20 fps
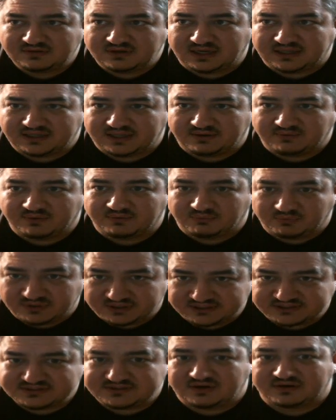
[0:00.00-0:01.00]
and they were
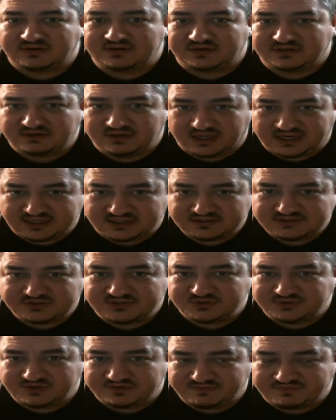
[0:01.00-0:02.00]
really starting to like
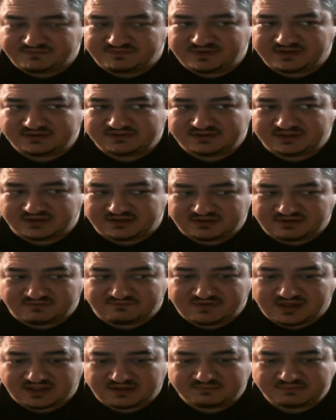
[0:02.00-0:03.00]
do the
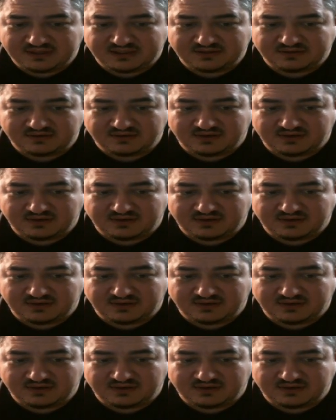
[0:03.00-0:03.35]
development